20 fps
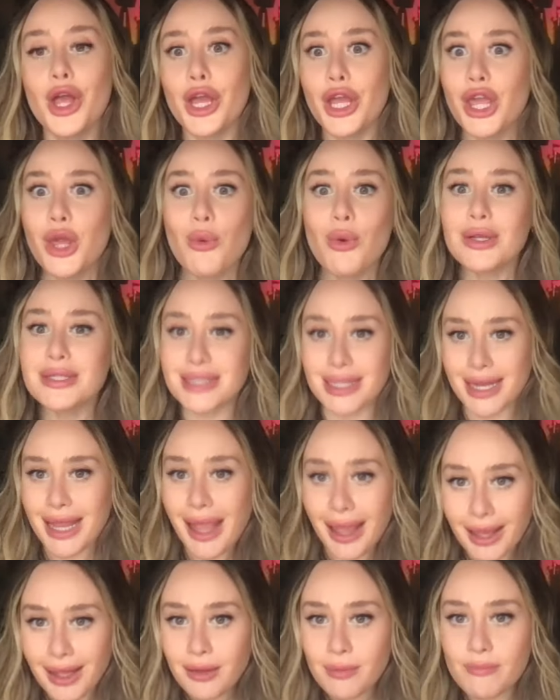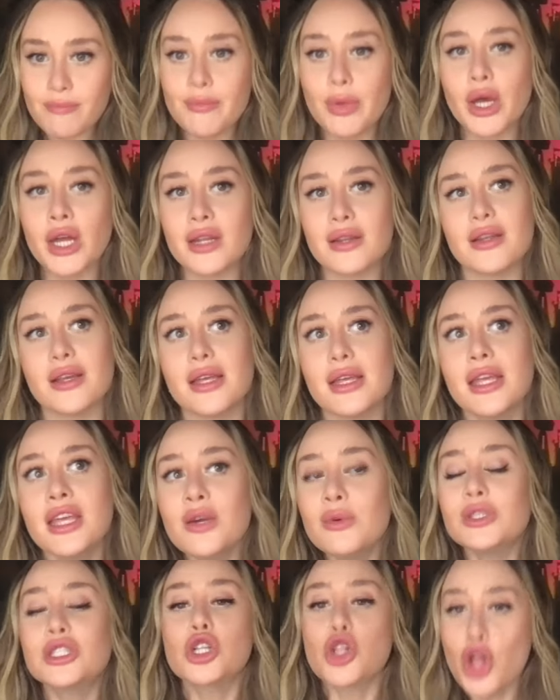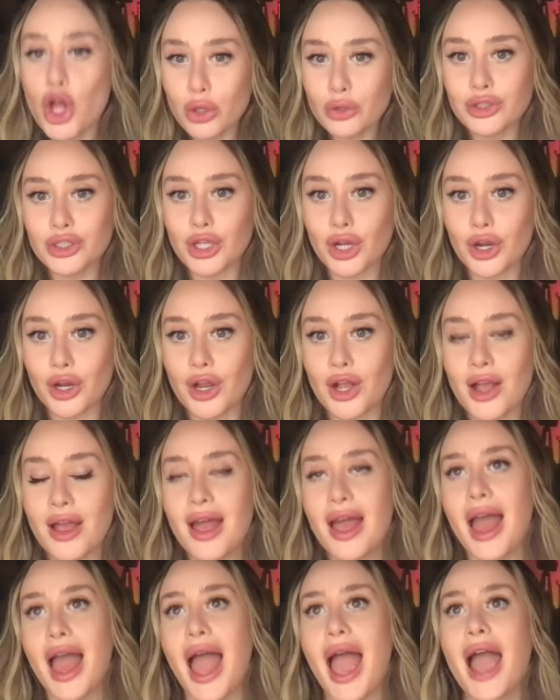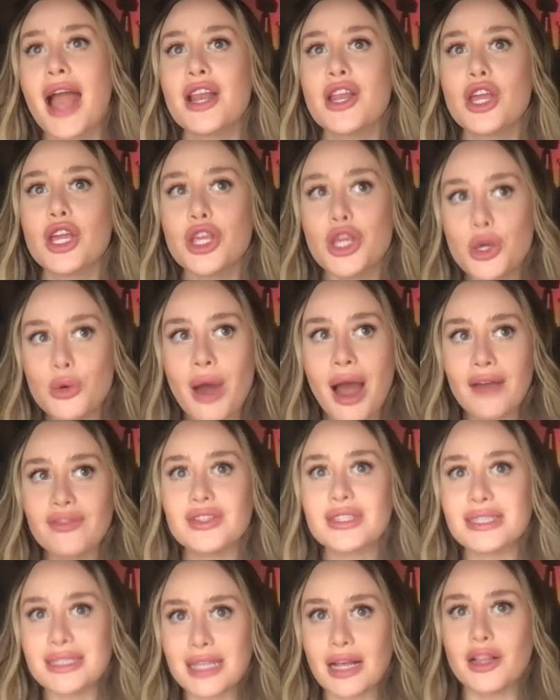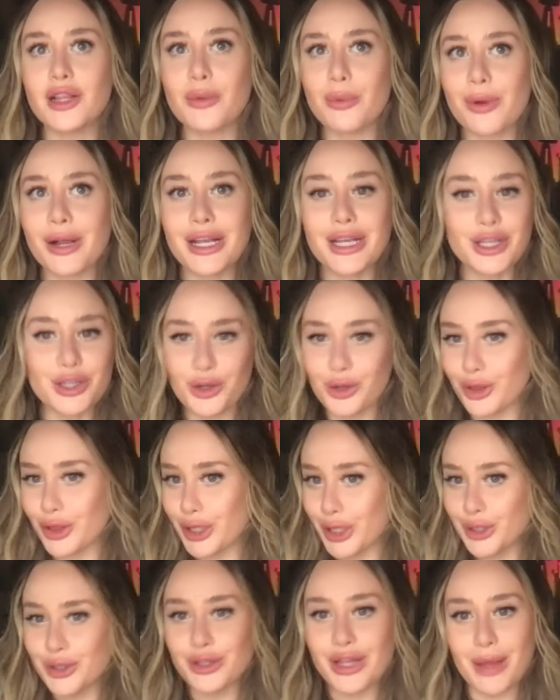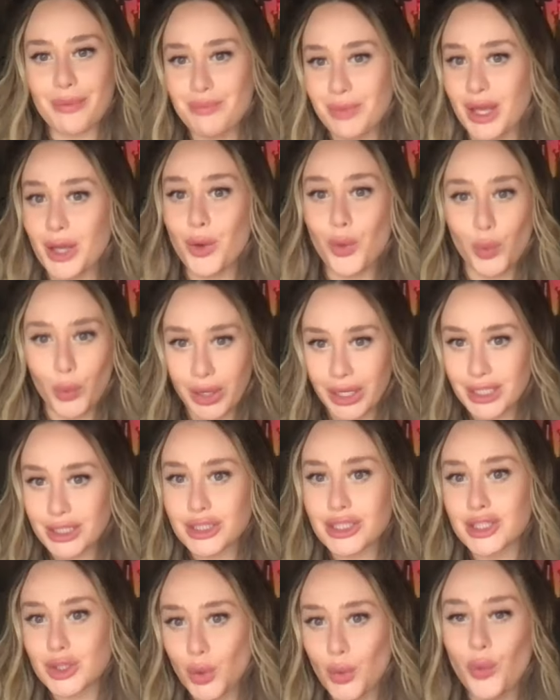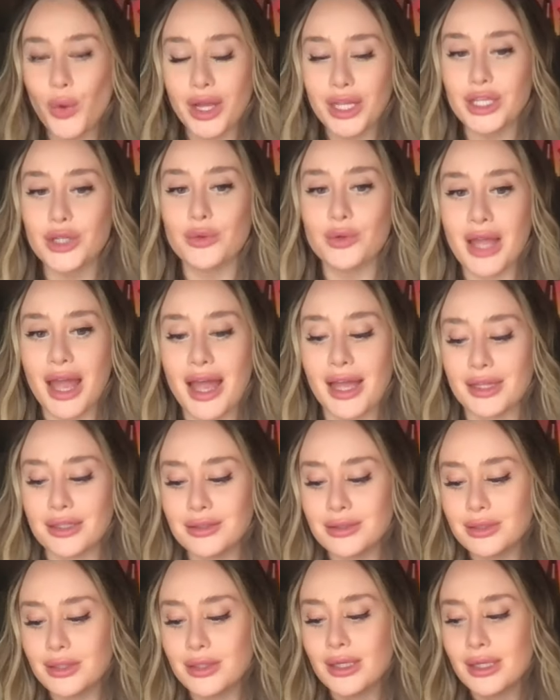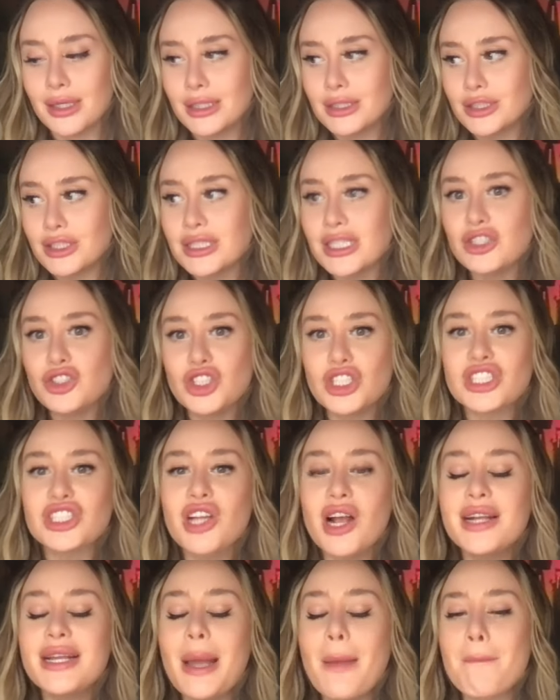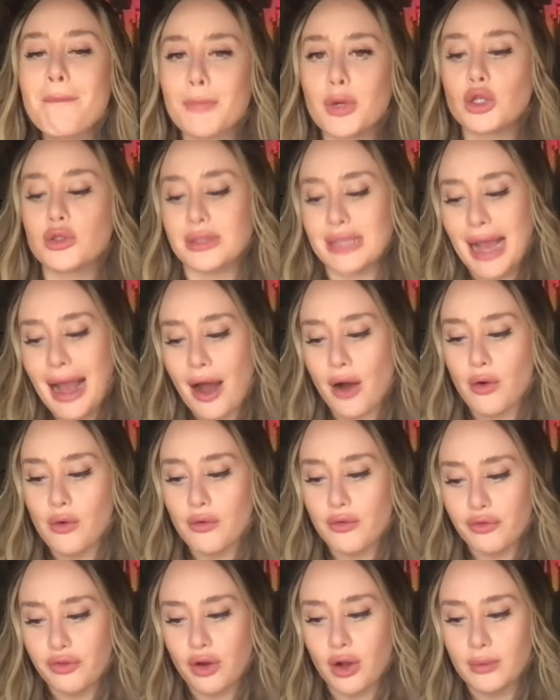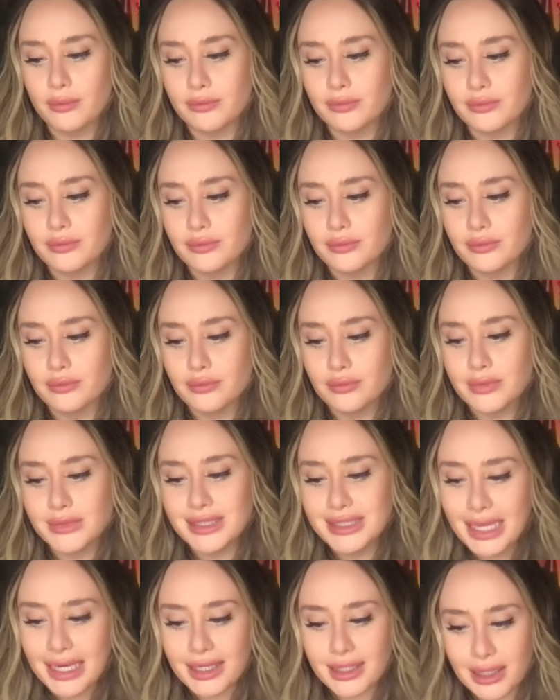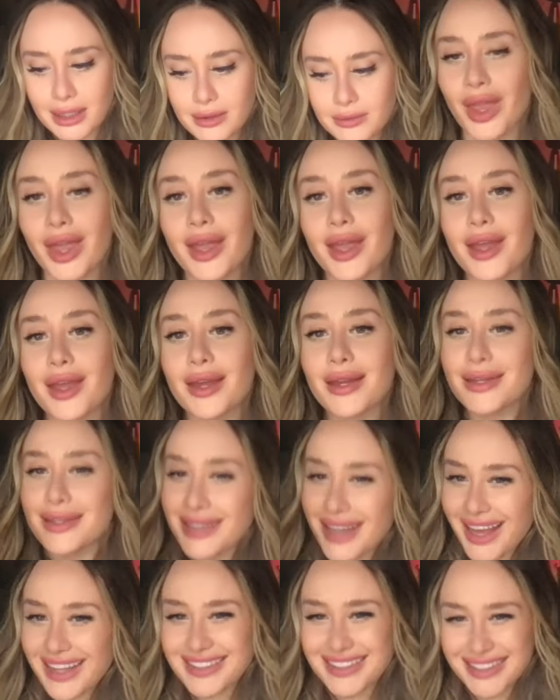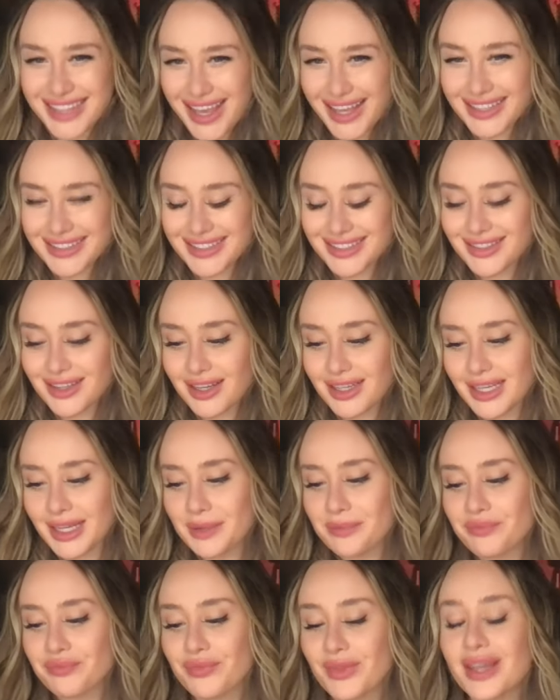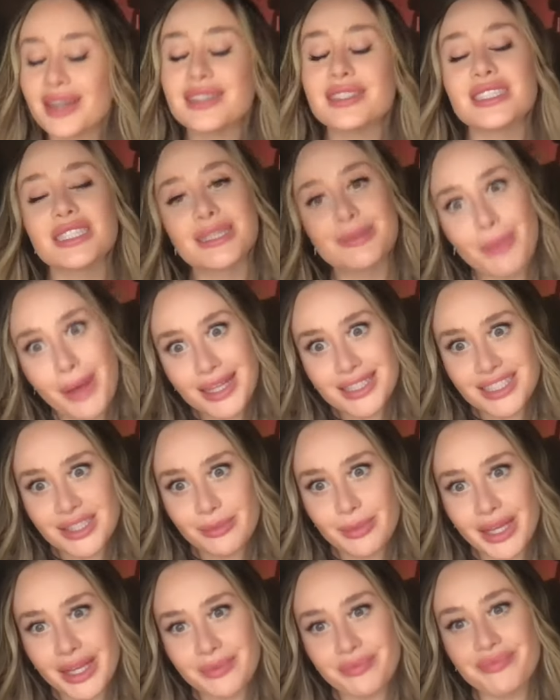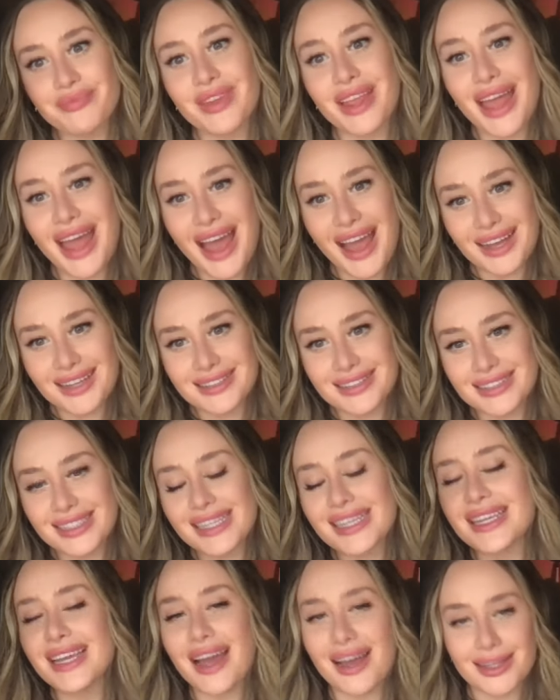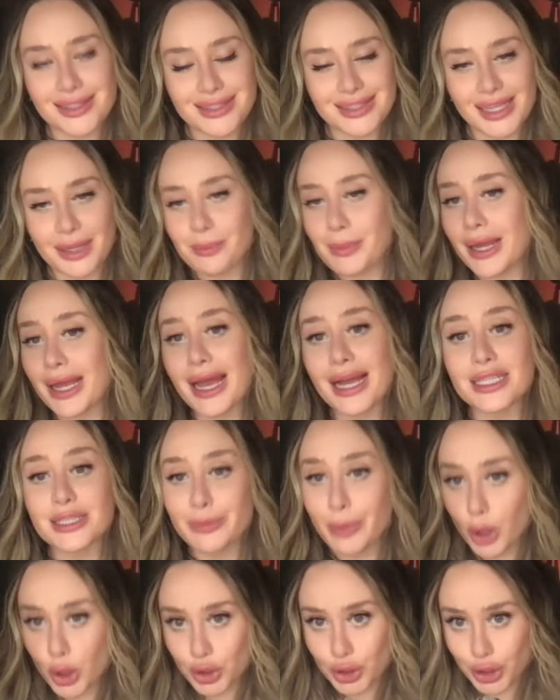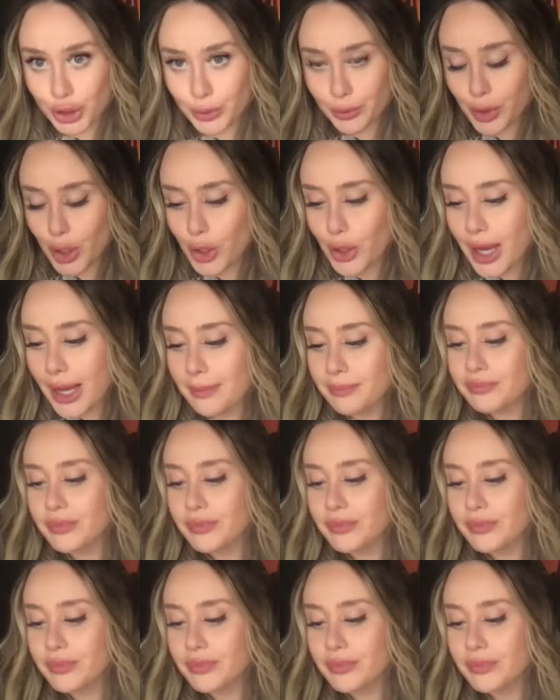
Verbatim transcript: He wasn't it, but he was closer. And you have to celebrate your little and big wins when you can to just not get burnt out from dating. Next case study specimen X, EX, like my ex partner, okay?